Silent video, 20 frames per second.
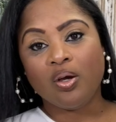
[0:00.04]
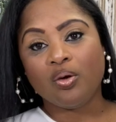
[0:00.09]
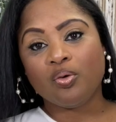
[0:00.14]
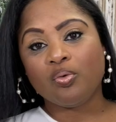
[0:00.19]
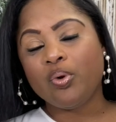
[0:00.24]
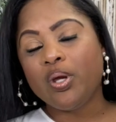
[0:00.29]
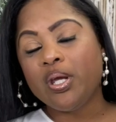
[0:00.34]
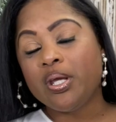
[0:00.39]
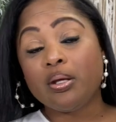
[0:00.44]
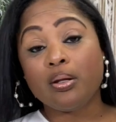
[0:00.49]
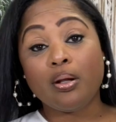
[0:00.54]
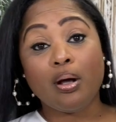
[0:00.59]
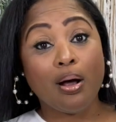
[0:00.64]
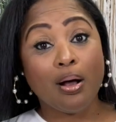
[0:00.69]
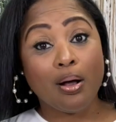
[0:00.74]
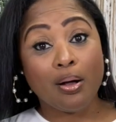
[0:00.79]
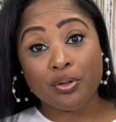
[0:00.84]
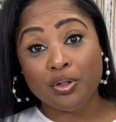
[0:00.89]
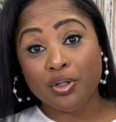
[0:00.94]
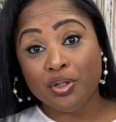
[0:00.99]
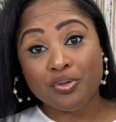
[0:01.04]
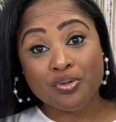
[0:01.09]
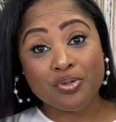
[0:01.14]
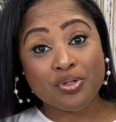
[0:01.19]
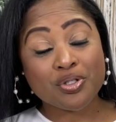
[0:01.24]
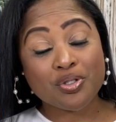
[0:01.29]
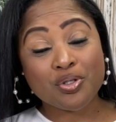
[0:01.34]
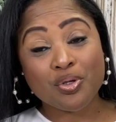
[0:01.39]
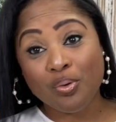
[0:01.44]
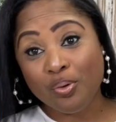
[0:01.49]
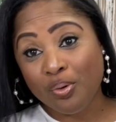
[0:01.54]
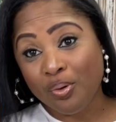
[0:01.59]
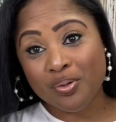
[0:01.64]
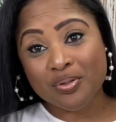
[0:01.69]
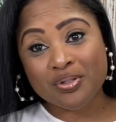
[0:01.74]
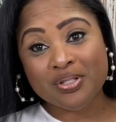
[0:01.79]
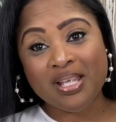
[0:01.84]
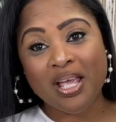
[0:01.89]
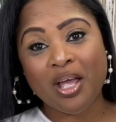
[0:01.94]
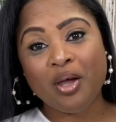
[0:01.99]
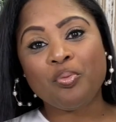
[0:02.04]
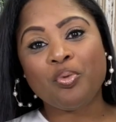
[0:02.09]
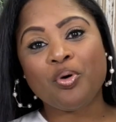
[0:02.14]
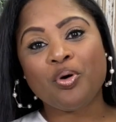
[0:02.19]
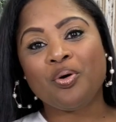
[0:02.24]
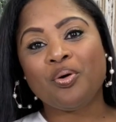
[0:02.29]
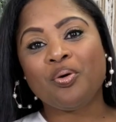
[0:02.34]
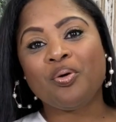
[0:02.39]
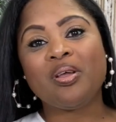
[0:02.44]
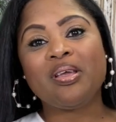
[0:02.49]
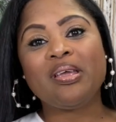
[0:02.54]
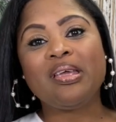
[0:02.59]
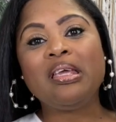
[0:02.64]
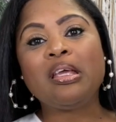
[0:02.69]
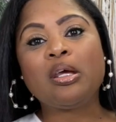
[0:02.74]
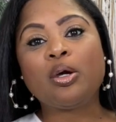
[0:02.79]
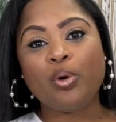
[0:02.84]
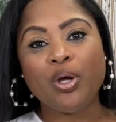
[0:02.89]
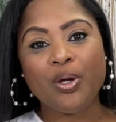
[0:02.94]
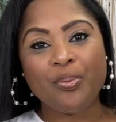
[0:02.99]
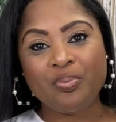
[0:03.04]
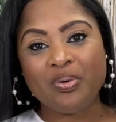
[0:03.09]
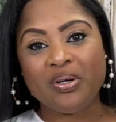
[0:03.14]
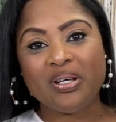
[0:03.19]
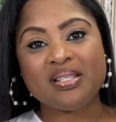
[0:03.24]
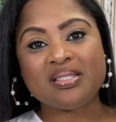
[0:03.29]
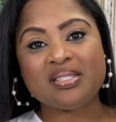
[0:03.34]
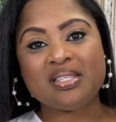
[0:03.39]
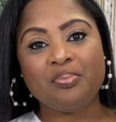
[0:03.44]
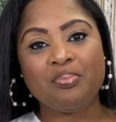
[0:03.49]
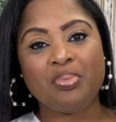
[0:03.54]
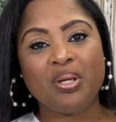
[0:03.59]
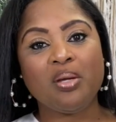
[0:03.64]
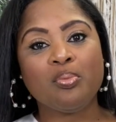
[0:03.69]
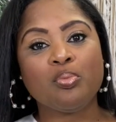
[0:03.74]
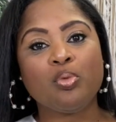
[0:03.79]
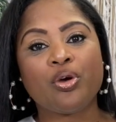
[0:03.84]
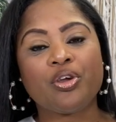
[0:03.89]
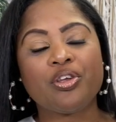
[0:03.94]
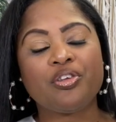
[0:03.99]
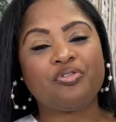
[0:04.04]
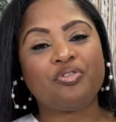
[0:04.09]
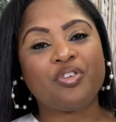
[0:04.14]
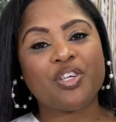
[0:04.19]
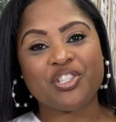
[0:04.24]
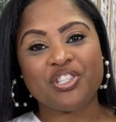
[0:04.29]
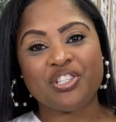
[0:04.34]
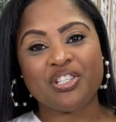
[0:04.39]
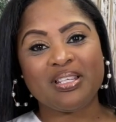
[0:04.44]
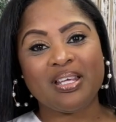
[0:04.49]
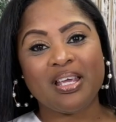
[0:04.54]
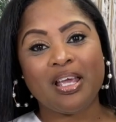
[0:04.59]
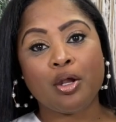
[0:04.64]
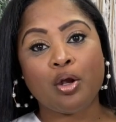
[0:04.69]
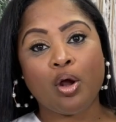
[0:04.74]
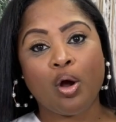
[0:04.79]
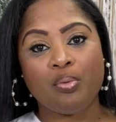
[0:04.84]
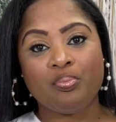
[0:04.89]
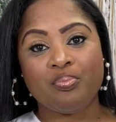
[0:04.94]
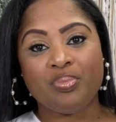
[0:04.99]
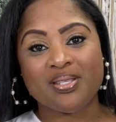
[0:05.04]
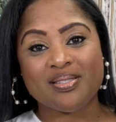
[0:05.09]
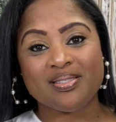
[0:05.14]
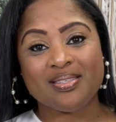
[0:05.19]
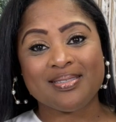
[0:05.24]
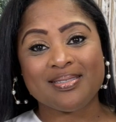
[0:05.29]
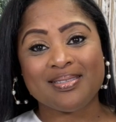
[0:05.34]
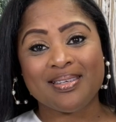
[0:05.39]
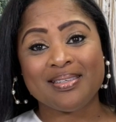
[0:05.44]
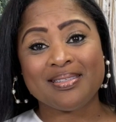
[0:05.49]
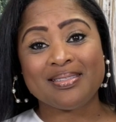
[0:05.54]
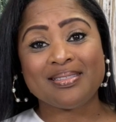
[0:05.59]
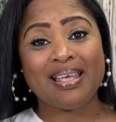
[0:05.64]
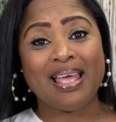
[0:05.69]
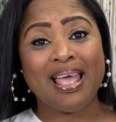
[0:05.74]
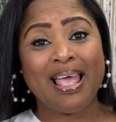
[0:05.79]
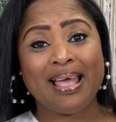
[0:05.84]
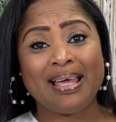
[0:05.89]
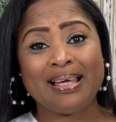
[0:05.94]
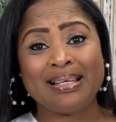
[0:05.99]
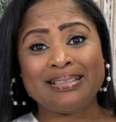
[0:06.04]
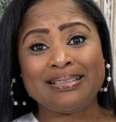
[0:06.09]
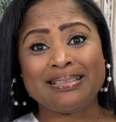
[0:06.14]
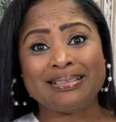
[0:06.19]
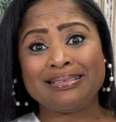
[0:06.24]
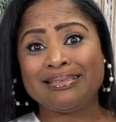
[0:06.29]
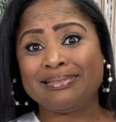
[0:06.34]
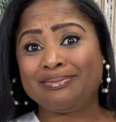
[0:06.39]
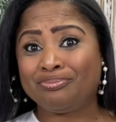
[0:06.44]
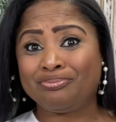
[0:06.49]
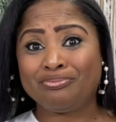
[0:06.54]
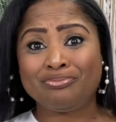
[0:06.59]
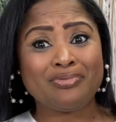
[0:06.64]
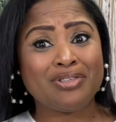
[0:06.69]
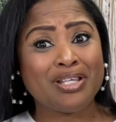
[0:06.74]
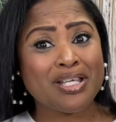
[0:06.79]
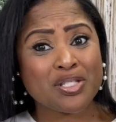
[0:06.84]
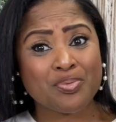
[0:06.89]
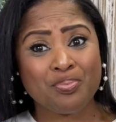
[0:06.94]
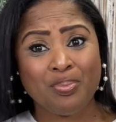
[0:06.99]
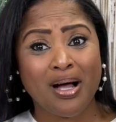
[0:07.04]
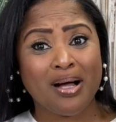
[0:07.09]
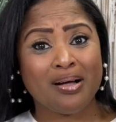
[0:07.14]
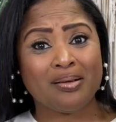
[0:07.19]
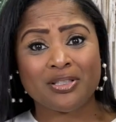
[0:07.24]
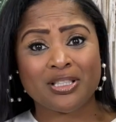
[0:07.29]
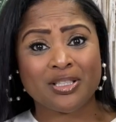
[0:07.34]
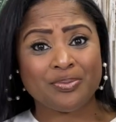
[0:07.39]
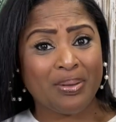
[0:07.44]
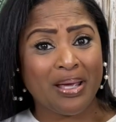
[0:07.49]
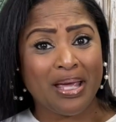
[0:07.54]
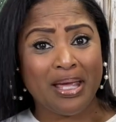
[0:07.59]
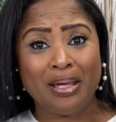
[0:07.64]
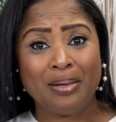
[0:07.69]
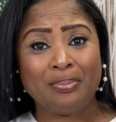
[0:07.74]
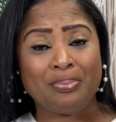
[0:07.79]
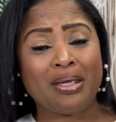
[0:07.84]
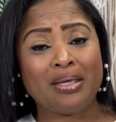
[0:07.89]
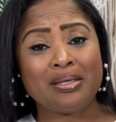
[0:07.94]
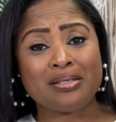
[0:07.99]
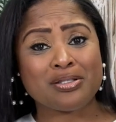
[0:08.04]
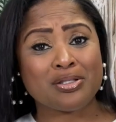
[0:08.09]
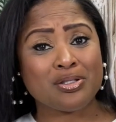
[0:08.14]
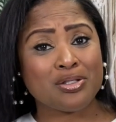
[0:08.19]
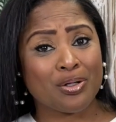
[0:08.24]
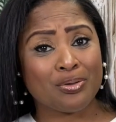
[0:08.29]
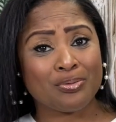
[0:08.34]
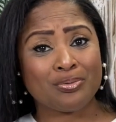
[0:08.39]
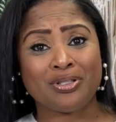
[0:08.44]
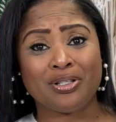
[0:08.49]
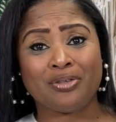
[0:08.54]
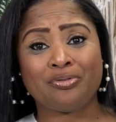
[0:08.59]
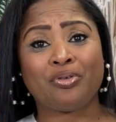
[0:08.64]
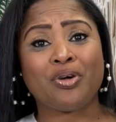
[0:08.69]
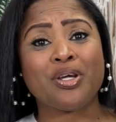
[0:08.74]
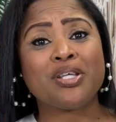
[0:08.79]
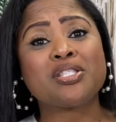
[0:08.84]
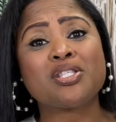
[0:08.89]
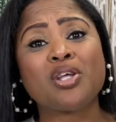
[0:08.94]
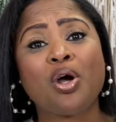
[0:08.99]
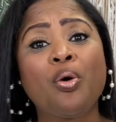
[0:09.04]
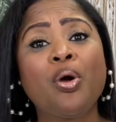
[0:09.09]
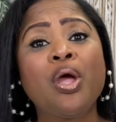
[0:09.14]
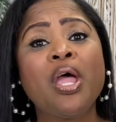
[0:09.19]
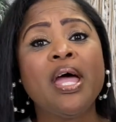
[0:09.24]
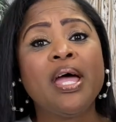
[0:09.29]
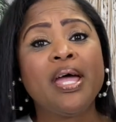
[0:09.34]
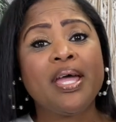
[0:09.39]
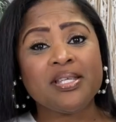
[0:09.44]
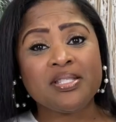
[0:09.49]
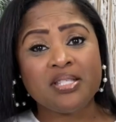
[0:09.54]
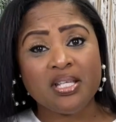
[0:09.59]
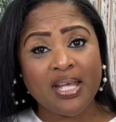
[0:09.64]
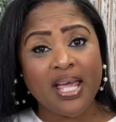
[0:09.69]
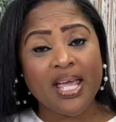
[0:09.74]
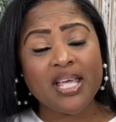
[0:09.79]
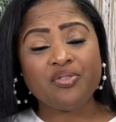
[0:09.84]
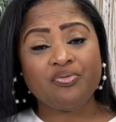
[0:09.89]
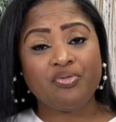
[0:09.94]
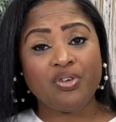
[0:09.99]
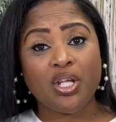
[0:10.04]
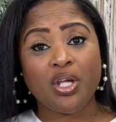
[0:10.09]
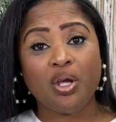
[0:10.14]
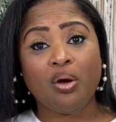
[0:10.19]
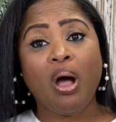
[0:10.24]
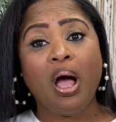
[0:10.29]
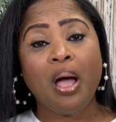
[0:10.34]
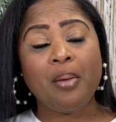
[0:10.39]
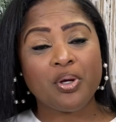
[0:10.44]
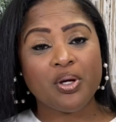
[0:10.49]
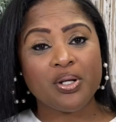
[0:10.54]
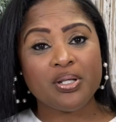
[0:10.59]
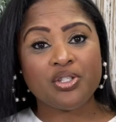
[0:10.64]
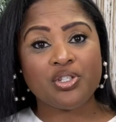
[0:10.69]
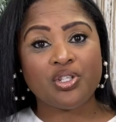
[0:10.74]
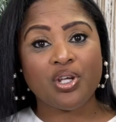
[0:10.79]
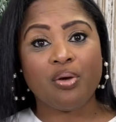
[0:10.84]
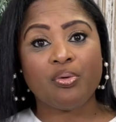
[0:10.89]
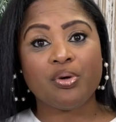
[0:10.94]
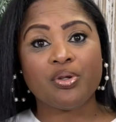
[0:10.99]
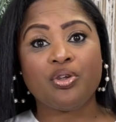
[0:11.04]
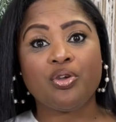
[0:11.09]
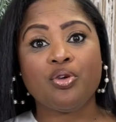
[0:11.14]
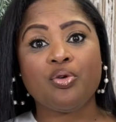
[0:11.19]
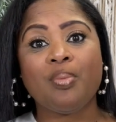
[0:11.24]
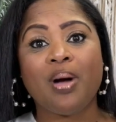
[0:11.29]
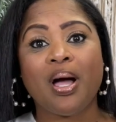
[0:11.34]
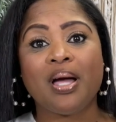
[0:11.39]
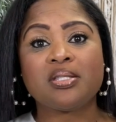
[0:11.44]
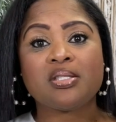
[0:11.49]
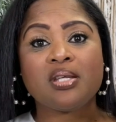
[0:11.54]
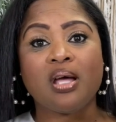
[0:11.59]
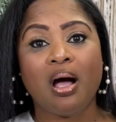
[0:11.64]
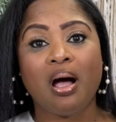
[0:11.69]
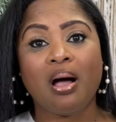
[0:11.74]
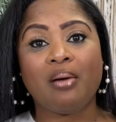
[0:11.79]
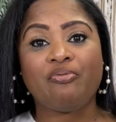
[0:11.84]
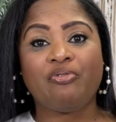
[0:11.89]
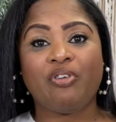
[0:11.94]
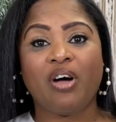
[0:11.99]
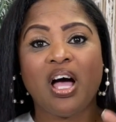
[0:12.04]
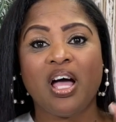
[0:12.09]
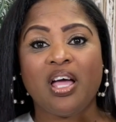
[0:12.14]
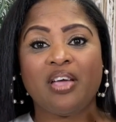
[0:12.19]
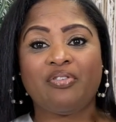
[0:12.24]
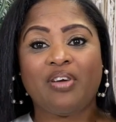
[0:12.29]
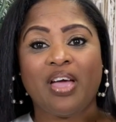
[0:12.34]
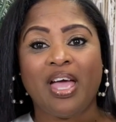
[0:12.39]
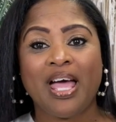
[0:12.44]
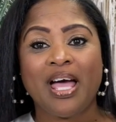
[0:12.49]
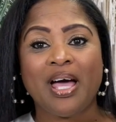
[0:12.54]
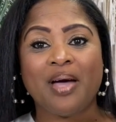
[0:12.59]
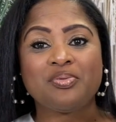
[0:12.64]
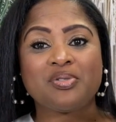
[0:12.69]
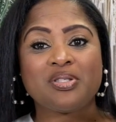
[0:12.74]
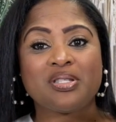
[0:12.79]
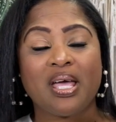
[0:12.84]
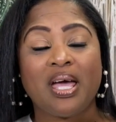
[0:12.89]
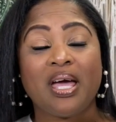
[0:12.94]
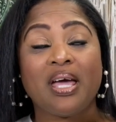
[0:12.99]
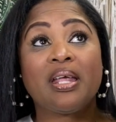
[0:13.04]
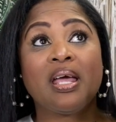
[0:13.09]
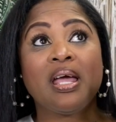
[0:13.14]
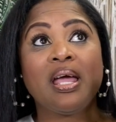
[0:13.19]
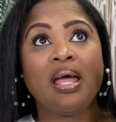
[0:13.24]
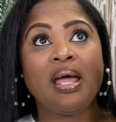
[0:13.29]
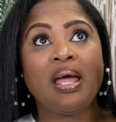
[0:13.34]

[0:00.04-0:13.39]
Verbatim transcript: we could all use tools that will equip us and be more efficient in our businesses and this boss babe is no different. So in today's video, I'm going to share with you my top five apps that